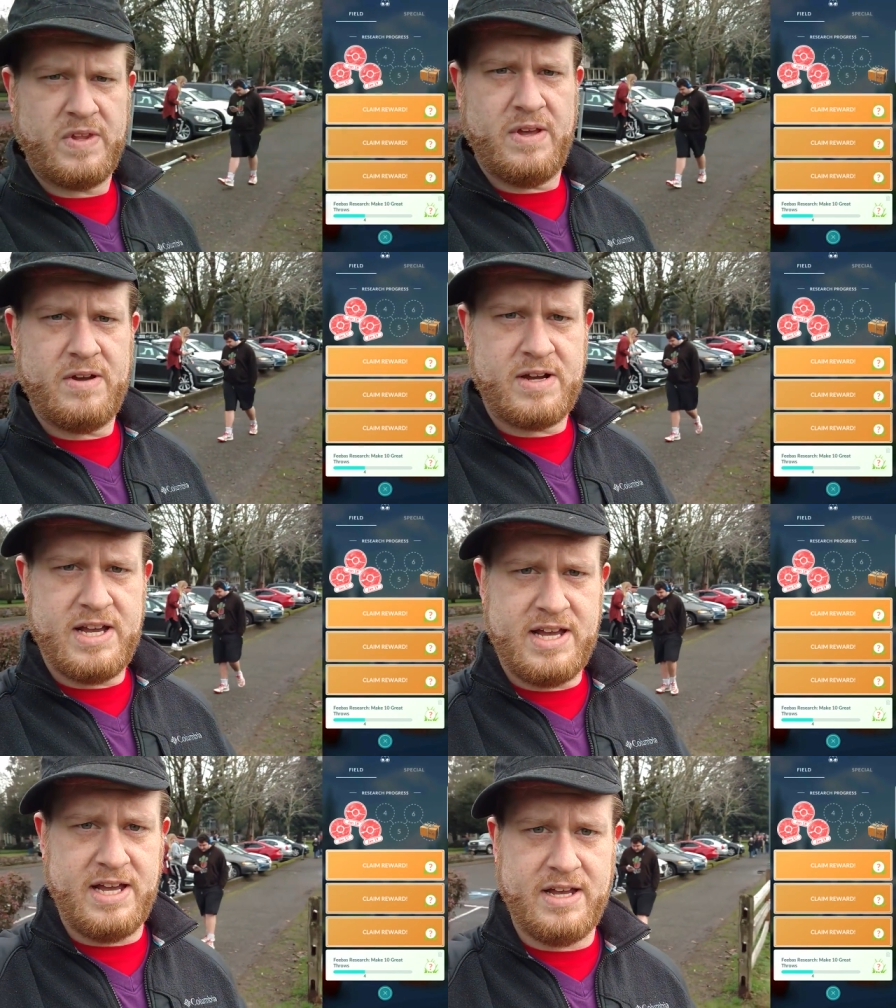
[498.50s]
me.
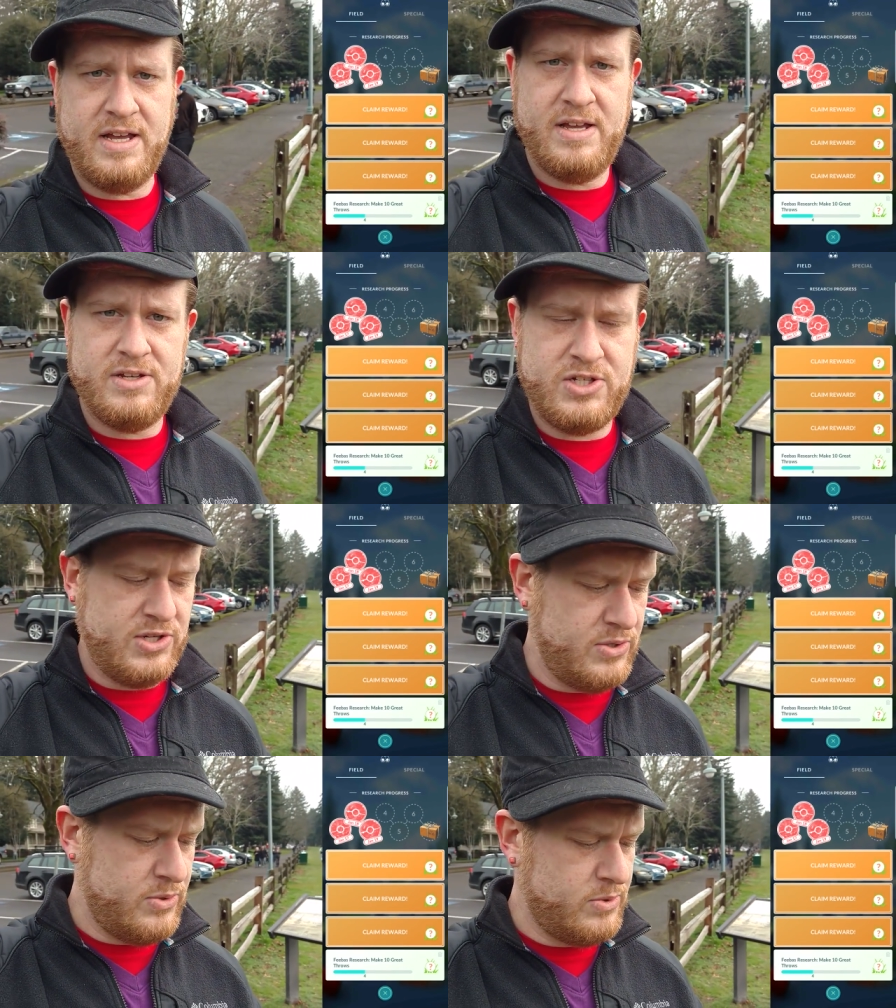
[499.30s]
Okay,
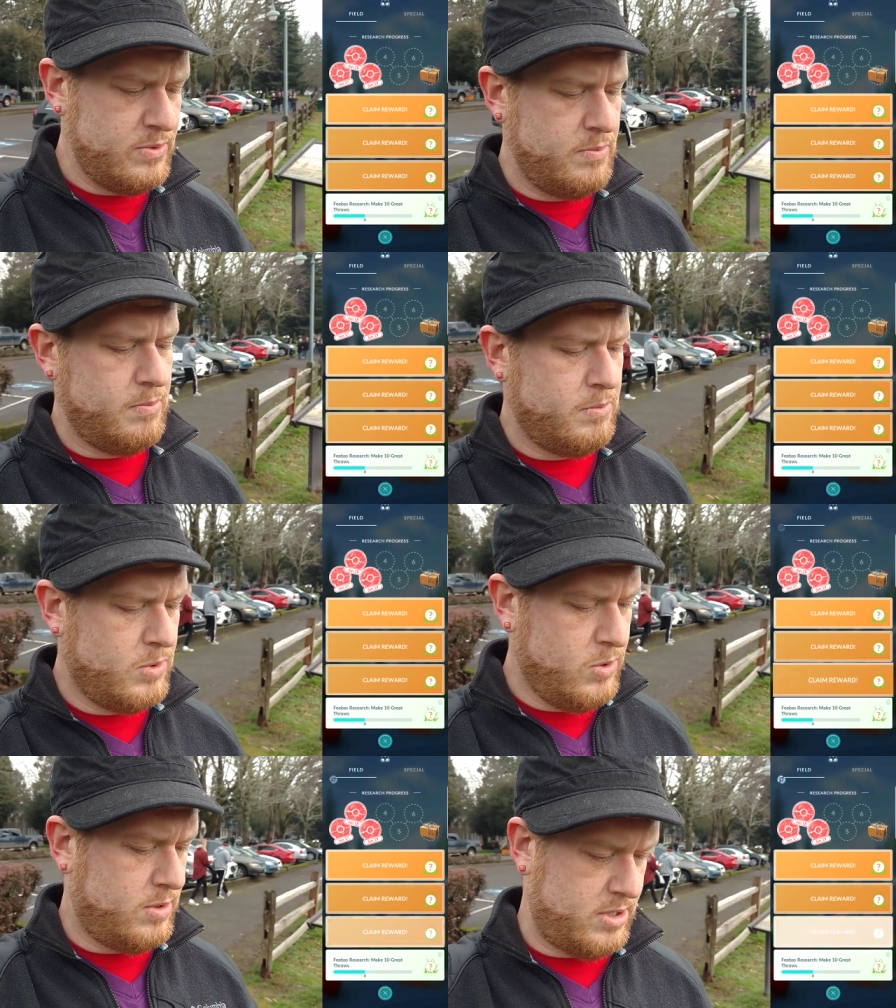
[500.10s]
two
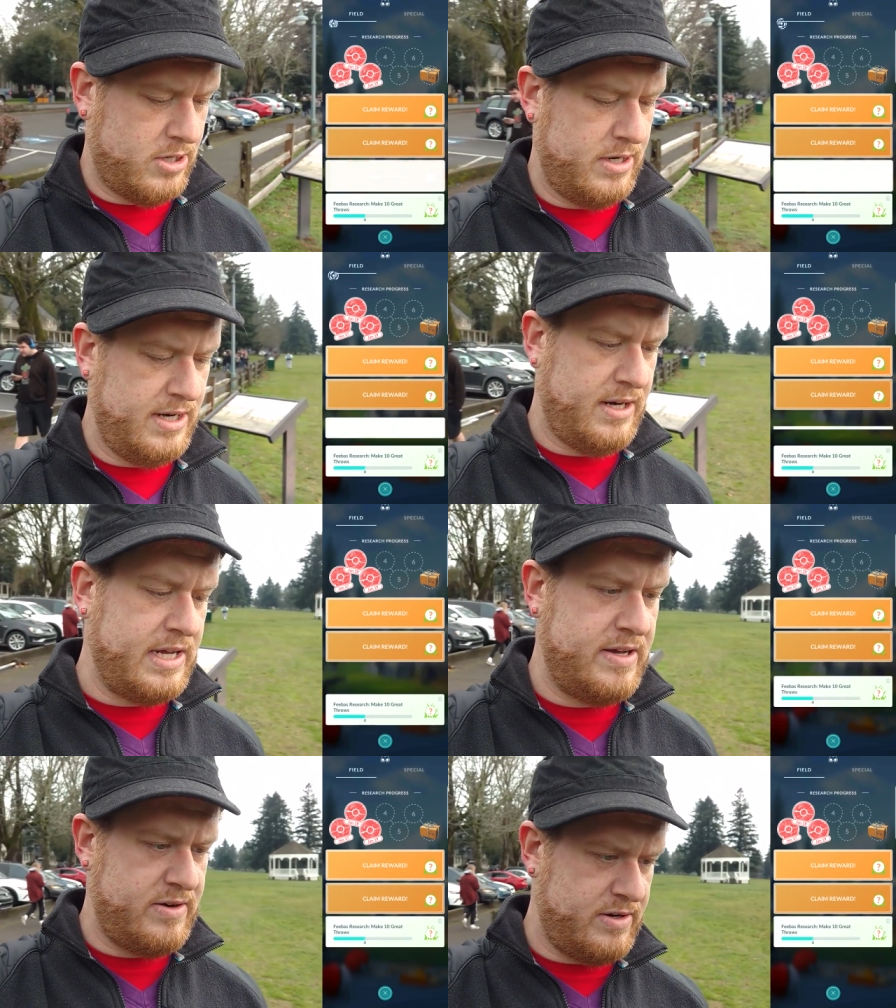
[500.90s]
more
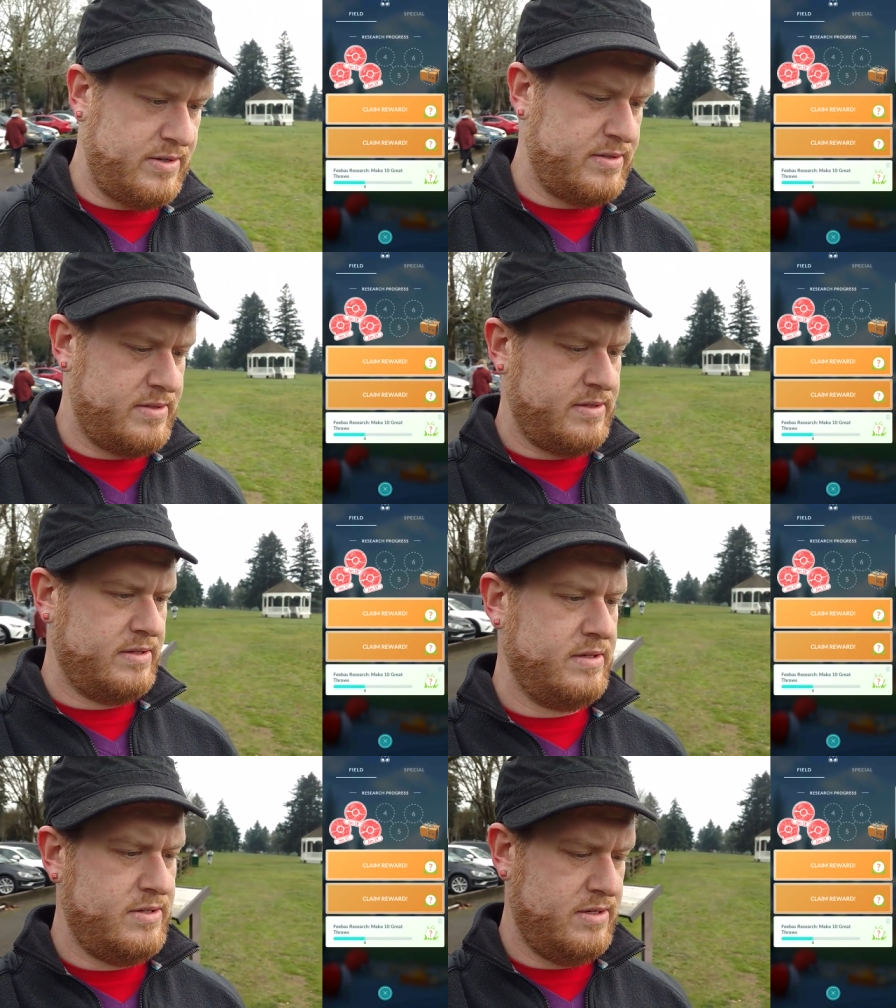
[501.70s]
encounters.
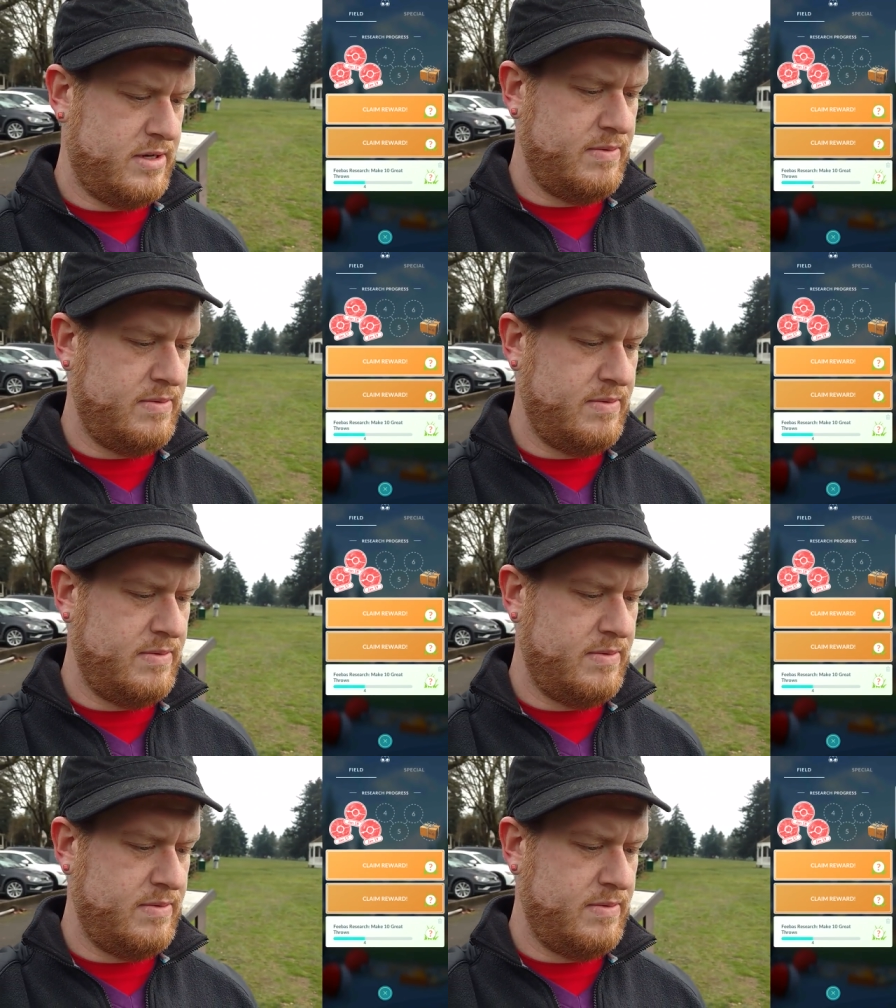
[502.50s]
Can